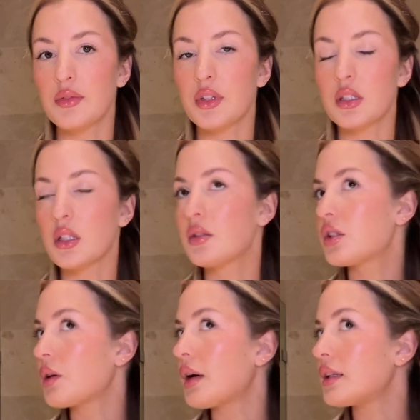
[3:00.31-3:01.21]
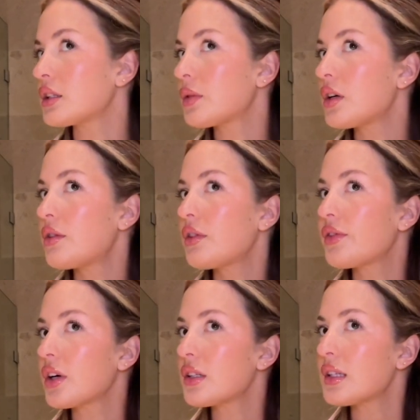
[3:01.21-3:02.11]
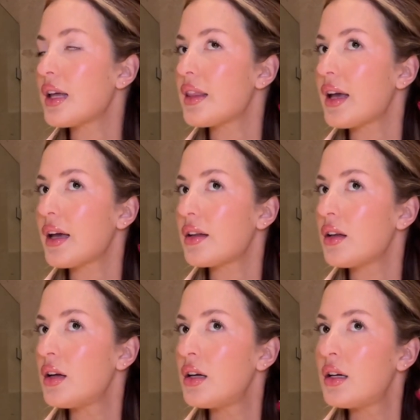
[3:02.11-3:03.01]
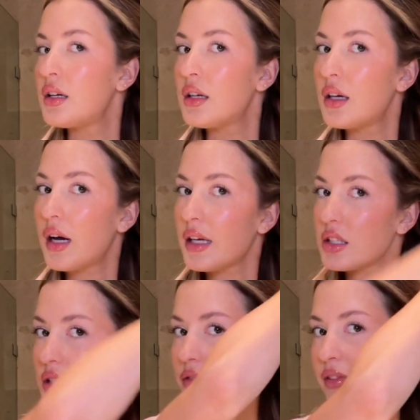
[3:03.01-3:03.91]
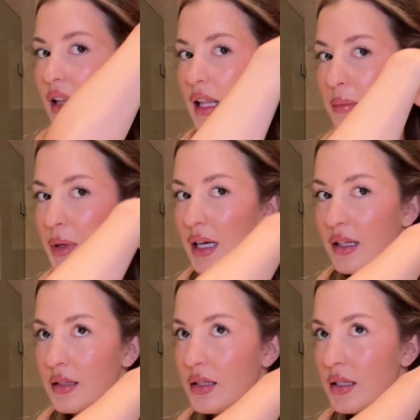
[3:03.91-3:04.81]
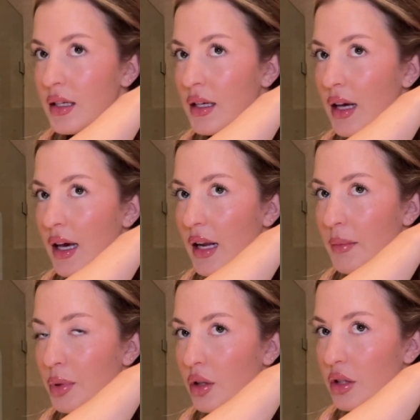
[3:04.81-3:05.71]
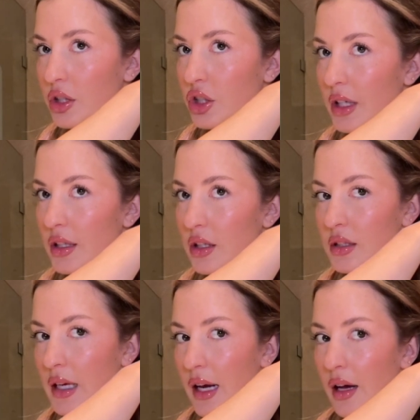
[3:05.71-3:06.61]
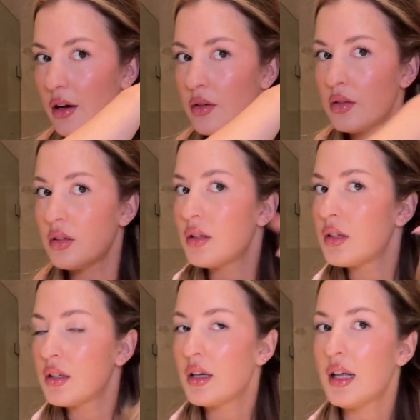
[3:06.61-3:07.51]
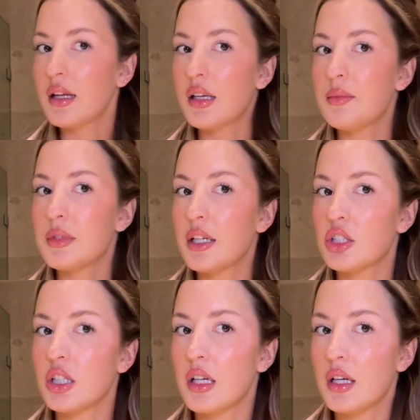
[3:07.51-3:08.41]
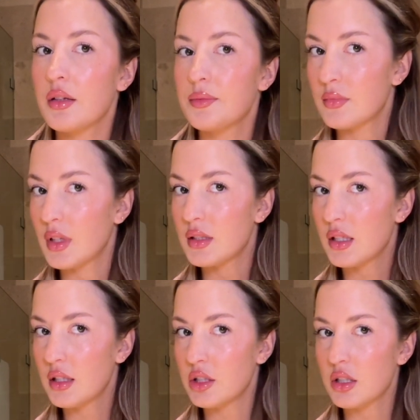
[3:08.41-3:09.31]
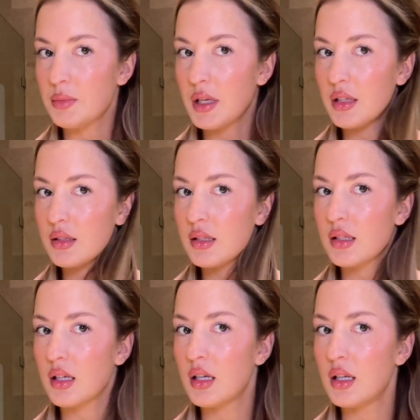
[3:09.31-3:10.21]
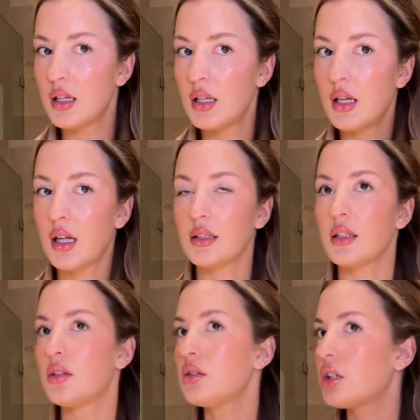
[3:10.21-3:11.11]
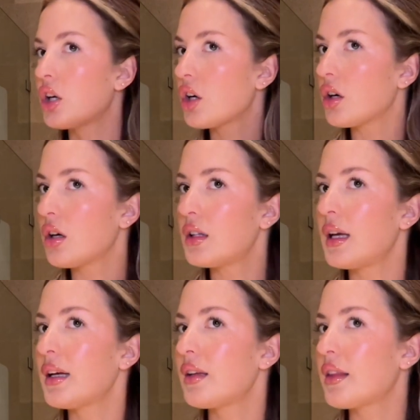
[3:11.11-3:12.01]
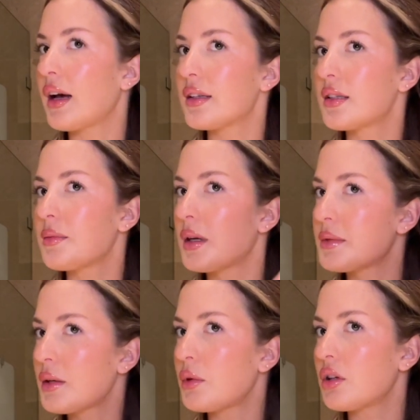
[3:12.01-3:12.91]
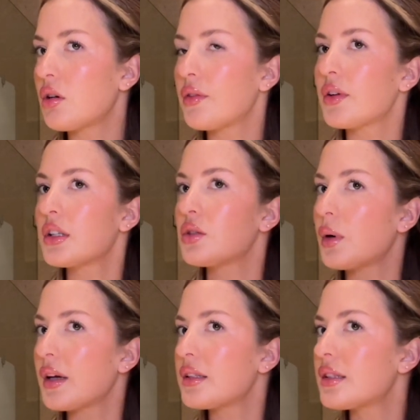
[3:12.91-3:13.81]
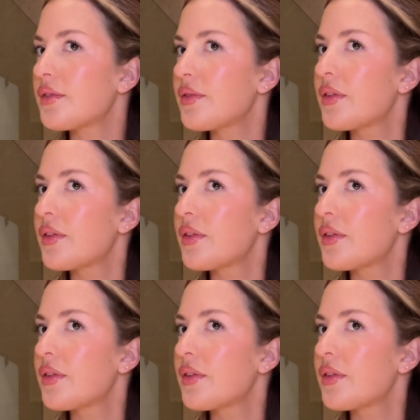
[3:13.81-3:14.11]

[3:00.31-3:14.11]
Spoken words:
frizzy. So I like to run it over first, and then I just flip it and I pull the straightener down and I keep tension in it. See, it just makes a little curl like that. Sometimes I will go over it twice if